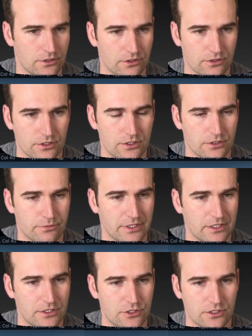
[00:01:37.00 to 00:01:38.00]
So this is
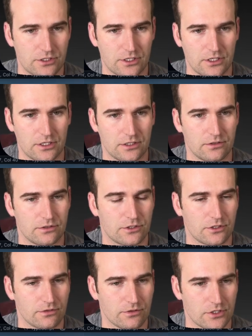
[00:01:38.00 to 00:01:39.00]
mainly just a
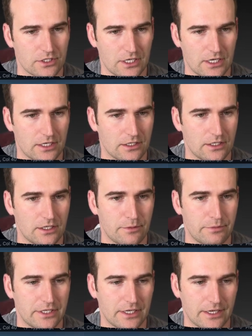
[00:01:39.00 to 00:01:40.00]
server-side
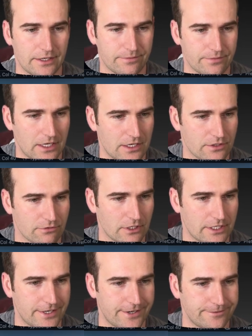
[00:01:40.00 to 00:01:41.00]
API as of
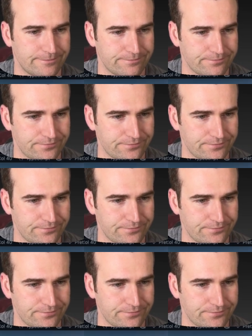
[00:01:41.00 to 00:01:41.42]
right now.